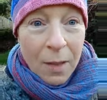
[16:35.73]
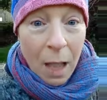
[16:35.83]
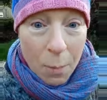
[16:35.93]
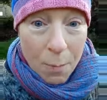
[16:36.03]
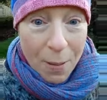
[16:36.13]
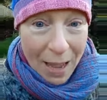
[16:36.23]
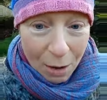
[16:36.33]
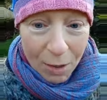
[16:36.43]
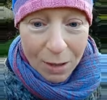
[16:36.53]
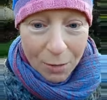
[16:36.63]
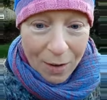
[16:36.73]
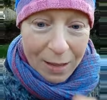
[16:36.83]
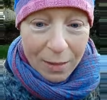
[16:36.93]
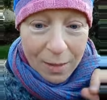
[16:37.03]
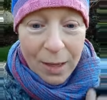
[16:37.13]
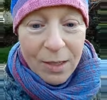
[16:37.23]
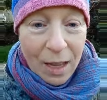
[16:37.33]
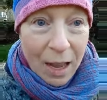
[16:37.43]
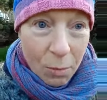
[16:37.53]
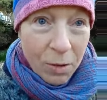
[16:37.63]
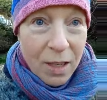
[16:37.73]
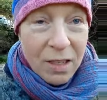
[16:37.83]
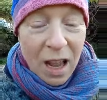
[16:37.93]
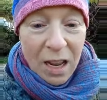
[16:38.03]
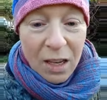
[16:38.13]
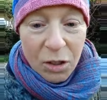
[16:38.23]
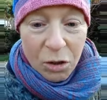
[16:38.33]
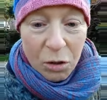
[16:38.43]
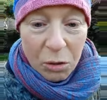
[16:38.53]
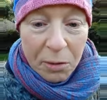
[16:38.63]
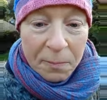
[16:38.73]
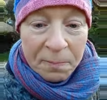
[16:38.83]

I'm empowering the fact that they're saying what they're saying is true.